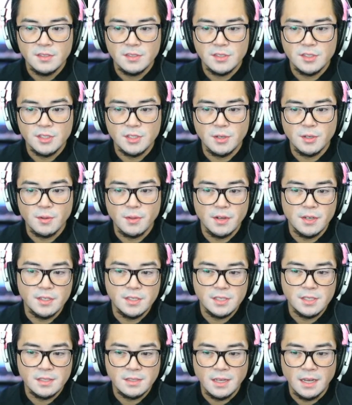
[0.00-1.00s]
so there's
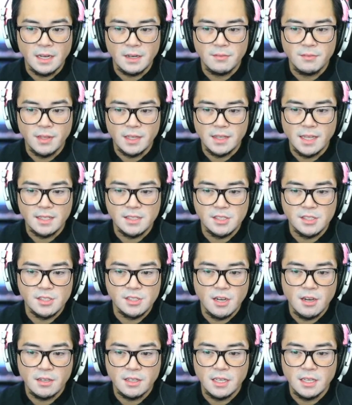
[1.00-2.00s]
kind of like that
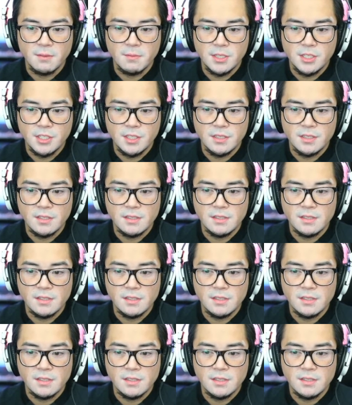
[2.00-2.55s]
stock images.